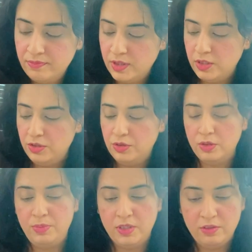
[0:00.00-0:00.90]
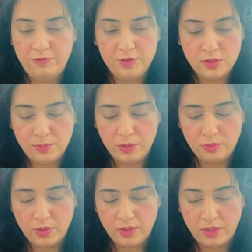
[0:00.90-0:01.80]
But you could be confused about
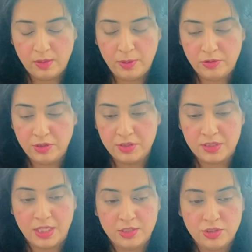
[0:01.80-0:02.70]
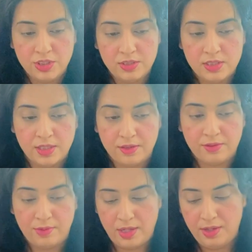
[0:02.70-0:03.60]
what about their intentions
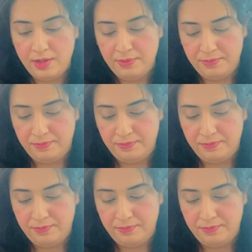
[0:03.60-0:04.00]
here, okay?